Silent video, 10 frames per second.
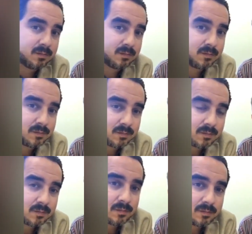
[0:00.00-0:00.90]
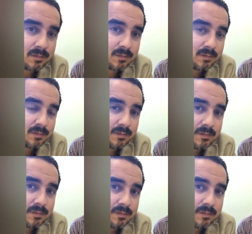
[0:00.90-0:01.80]

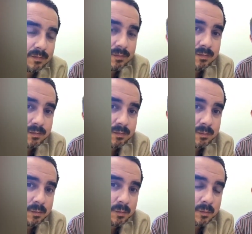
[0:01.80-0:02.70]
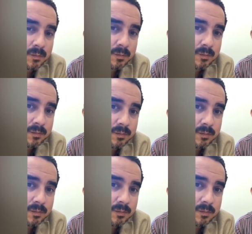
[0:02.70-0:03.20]
The person shown says nothing.